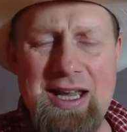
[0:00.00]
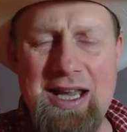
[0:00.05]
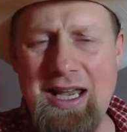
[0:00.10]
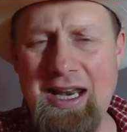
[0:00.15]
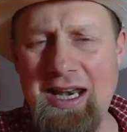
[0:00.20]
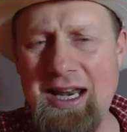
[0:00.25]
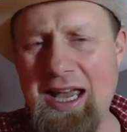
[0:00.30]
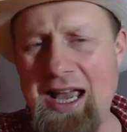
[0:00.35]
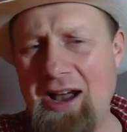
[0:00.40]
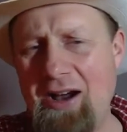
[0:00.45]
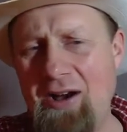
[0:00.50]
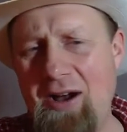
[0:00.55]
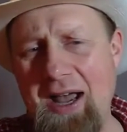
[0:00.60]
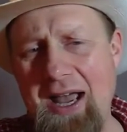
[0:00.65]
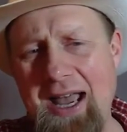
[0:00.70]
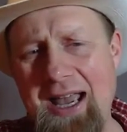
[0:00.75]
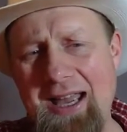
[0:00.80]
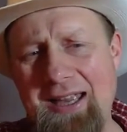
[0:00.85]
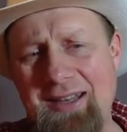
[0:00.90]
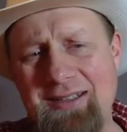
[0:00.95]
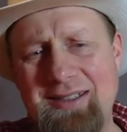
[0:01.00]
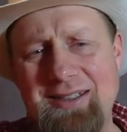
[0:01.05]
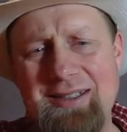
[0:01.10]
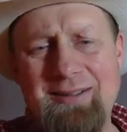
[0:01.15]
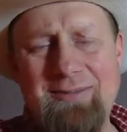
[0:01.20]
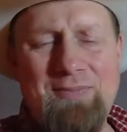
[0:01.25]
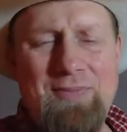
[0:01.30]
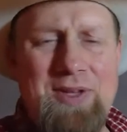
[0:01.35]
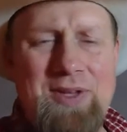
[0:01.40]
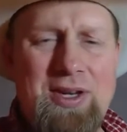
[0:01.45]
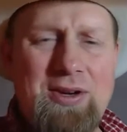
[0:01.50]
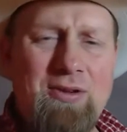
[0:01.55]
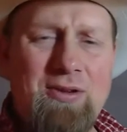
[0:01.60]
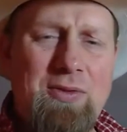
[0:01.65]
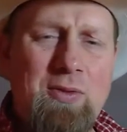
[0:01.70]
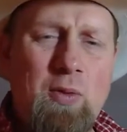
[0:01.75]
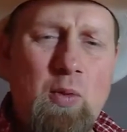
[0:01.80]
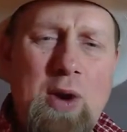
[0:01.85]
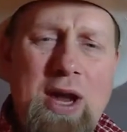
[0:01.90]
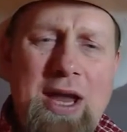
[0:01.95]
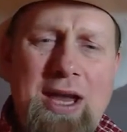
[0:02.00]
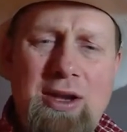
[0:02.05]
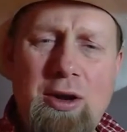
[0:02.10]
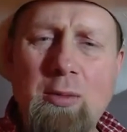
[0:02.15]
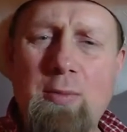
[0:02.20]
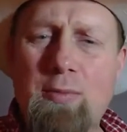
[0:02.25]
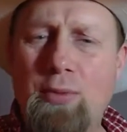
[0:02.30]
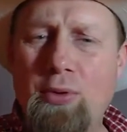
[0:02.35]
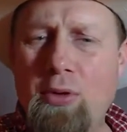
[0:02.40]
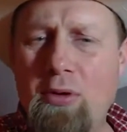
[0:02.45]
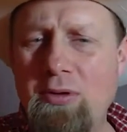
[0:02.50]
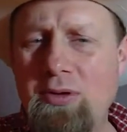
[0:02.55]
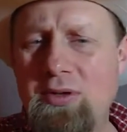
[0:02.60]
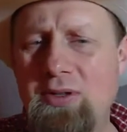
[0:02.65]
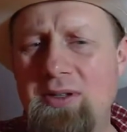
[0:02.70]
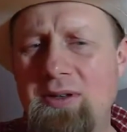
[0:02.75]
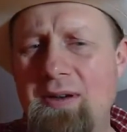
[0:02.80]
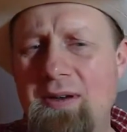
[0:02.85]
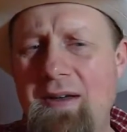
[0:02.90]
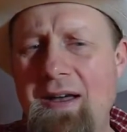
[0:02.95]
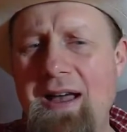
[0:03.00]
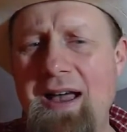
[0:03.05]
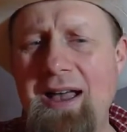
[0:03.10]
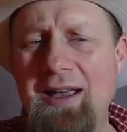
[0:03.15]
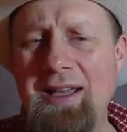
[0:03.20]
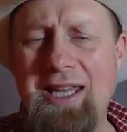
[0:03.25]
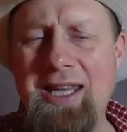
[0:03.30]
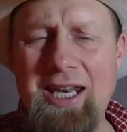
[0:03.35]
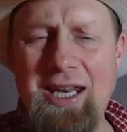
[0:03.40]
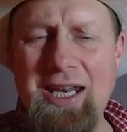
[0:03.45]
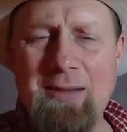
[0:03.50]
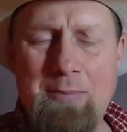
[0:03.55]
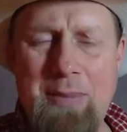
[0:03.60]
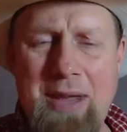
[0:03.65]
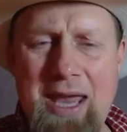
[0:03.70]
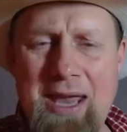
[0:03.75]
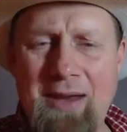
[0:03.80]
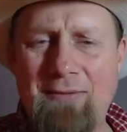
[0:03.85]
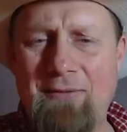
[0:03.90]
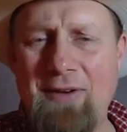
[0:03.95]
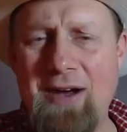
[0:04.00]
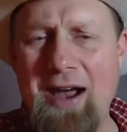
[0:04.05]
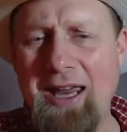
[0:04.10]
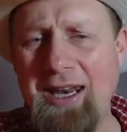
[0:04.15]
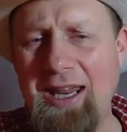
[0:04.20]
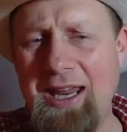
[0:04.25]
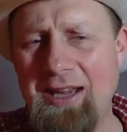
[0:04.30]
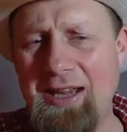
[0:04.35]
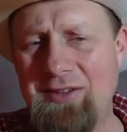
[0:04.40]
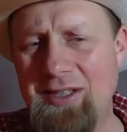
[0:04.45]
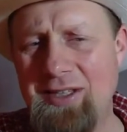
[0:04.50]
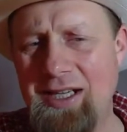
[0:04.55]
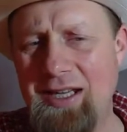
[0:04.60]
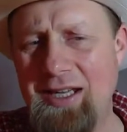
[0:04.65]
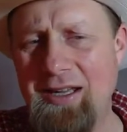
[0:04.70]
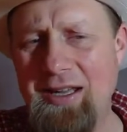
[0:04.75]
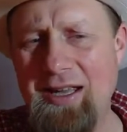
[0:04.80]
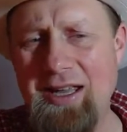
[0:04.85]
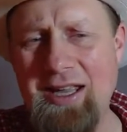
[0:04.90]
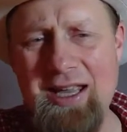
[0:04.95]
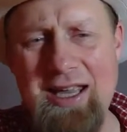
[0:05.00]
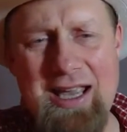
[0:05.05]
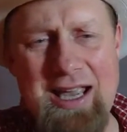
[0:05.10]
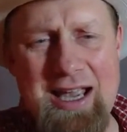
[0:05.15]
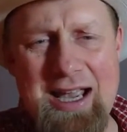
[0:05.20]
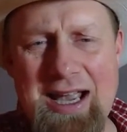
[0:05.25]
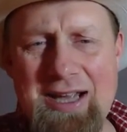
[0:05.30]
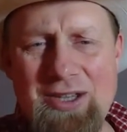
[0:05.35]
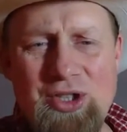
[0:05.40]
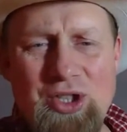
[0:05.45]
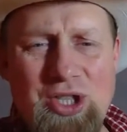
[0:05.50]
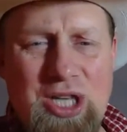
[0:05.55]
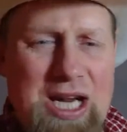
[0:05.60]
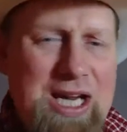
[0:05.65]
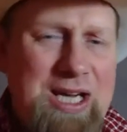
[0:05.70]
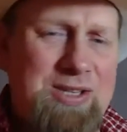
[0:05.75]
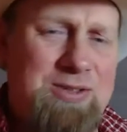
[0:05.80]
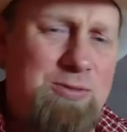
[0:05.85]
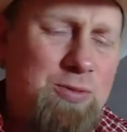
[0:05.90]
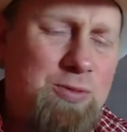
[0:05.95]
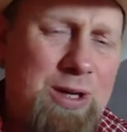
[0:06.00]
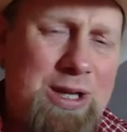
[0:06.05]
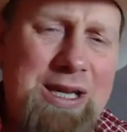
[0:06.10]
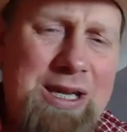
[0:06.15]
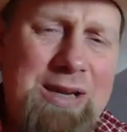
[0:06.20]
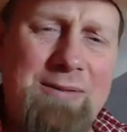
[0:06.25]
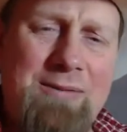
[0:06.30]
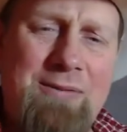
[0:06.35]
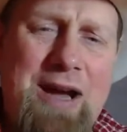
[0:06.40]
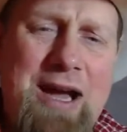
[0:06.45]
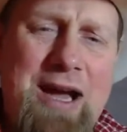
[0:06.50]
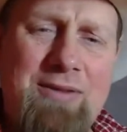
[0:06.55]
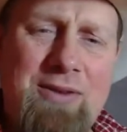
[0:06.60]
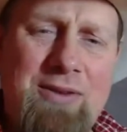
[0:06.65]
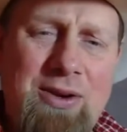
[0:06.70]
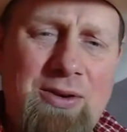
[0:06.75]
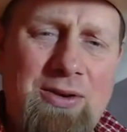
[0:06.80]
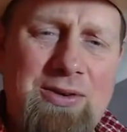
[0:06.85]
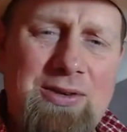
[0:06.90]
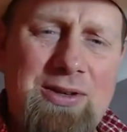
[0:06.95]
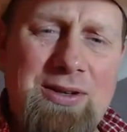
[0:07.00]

And how has the way you approach getting bank financing changed really in 5 years?